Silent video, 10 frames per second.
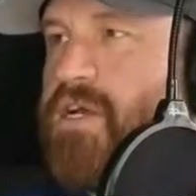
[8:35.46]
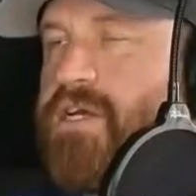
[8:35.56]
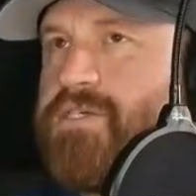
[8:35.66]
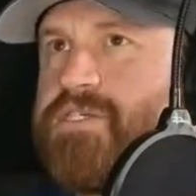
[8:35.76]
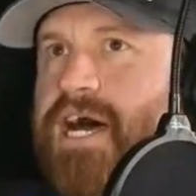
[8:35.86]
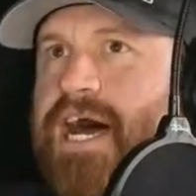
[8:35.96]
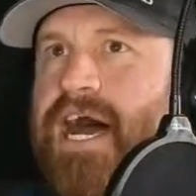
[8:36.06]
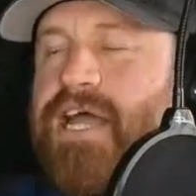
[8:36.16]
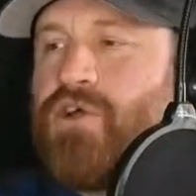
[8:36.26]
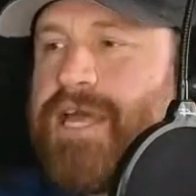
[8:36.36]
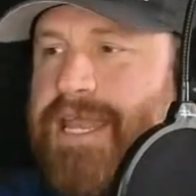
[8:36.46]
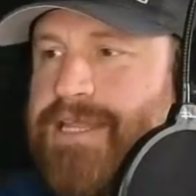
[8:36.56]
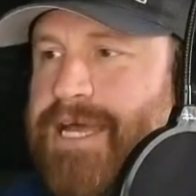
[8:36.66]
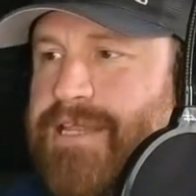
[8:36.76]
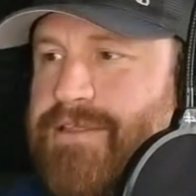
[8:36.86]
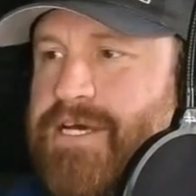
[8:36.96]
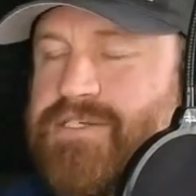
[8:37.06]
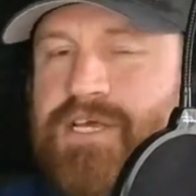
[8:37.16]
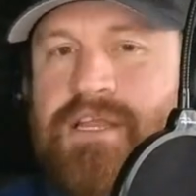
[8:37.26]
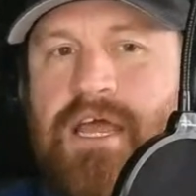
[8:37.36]
Because I look at it like
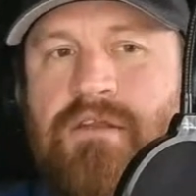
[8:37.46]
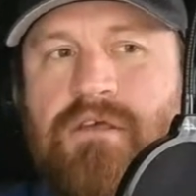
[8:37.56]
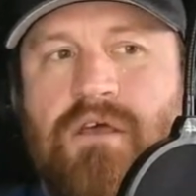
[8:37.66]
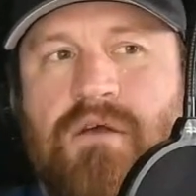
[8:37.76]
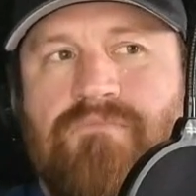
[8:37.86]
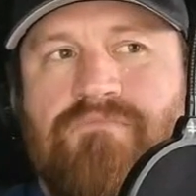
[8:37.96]
this, and